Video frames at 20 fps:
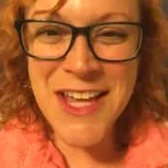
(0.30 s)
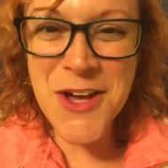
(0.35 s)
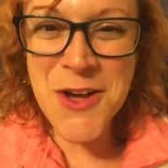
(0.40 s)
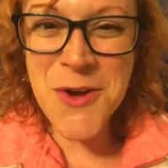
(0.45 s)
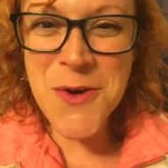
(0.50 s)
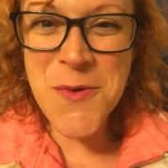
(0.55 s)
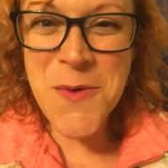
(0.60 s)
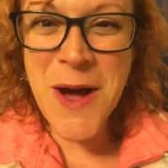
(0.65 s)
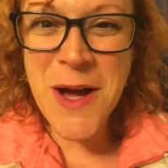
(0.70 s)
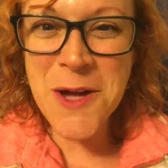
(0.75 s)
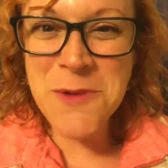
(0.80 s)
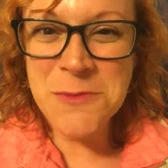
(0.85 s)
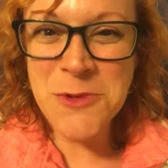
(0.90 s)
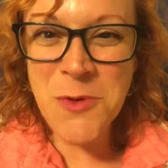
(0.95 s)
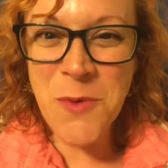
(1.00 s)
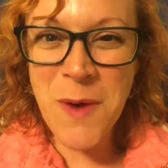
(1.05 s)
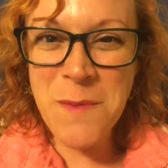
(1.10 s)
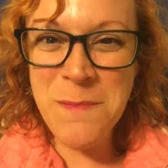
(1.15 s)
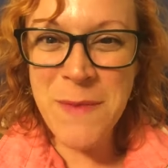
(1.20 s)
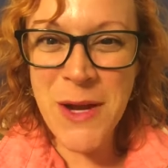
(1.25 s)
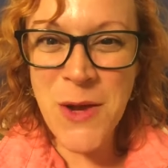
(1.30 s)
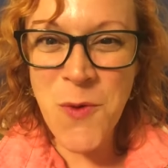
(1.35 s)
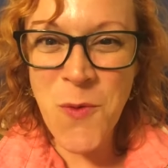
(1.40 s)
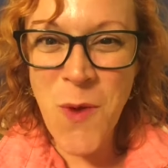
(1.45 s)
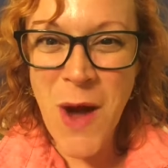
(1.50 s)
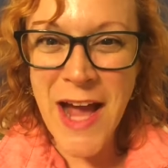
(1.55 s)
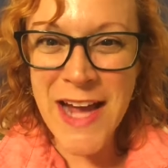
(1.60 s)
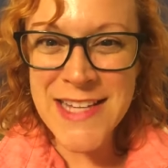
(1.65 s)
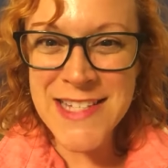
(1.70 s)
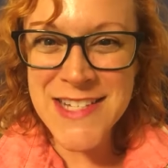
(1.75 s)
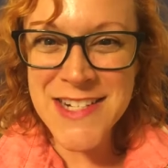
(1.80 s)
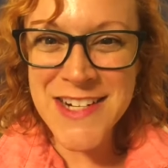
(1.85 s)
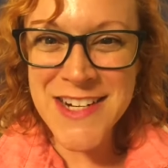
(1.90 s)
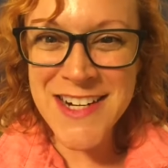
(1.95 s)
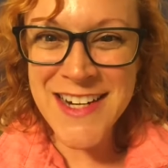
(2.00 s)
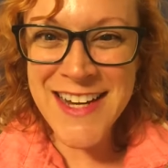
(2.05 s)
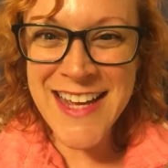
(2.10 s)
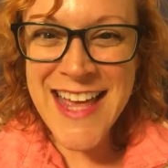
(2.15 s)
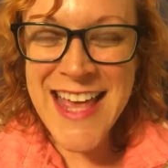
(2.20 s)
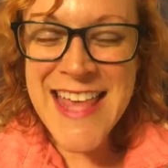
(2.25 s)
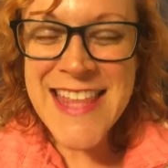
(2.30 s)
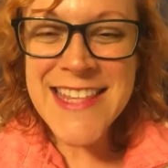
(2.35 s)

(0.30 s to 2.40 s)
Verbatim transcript: Hello, welcome to One Minute Wiser.